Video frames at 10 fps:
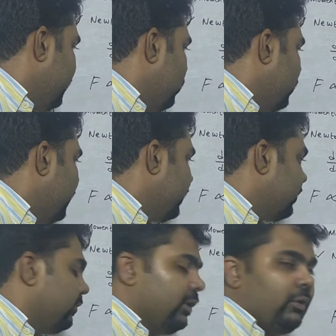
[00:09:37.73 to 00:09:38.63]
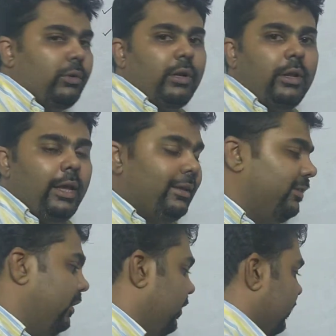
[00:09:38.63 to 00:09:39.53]
what we can substitute here?
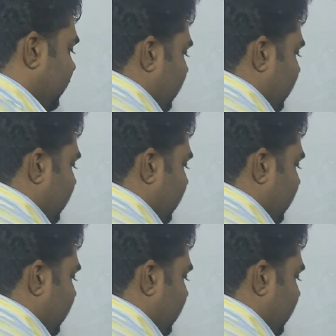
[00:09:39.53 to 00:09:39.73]
Acceleration.